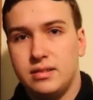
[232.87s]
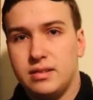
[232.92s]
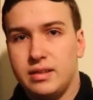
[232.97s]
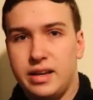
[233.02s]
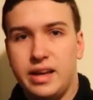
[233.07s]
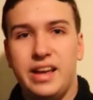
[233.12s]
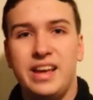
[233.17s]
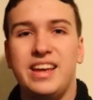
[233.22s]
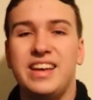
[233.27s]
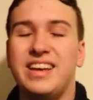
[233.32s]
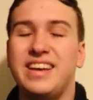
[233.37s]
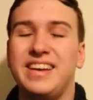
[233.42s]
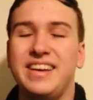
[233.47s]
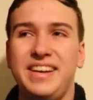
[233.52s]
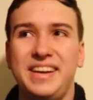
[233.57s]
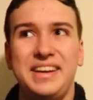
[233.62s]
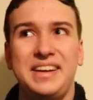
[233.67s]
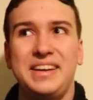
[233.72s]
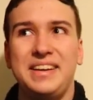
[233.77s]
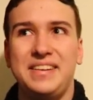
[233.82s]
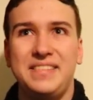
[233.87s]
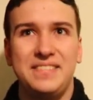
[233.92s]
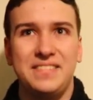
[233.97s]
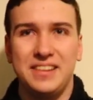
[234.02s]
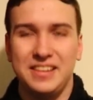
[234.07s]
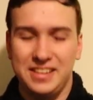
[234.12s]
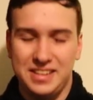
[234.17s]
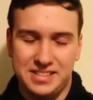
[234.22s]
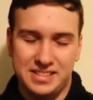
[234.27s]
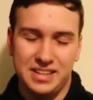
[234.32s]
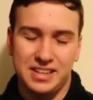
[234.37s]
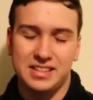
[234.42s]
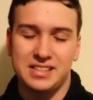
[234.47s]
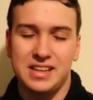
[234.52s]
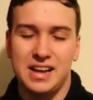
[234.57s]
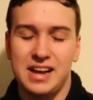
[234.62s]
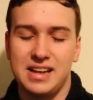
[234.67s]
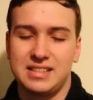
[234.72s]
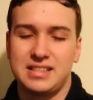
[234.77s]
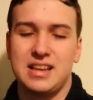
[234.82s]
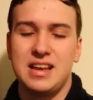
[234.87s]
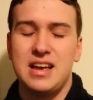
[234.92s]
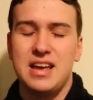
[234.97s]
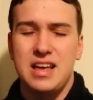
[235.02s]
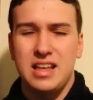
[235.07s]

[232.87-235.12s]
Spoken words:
It really sucks ass.